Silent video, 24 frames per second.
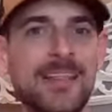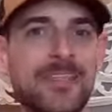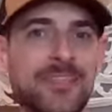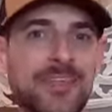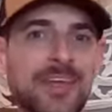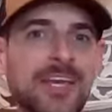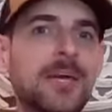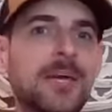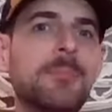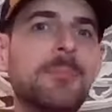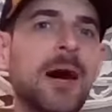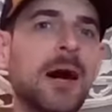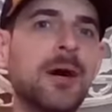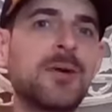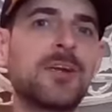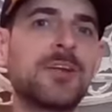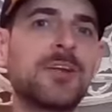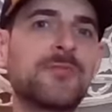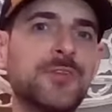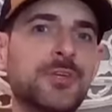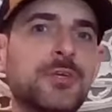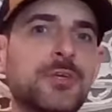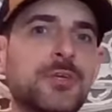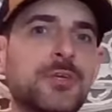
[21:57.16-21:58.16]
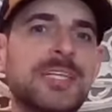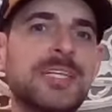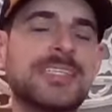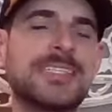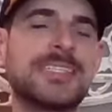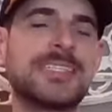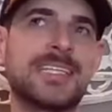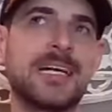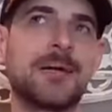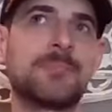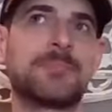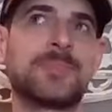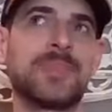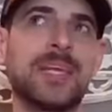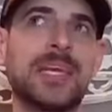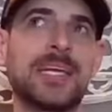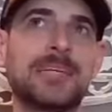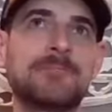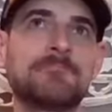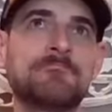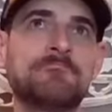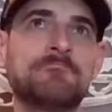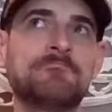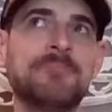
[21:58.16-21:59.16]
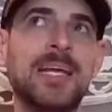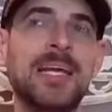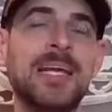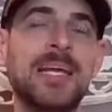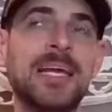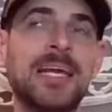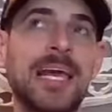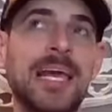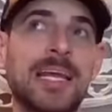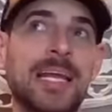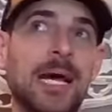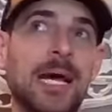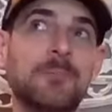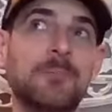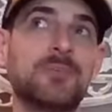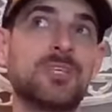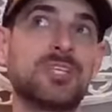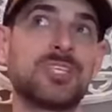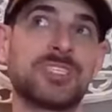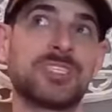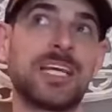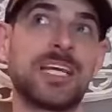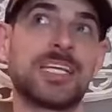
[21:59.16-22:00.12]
Think about if you did something and I'm just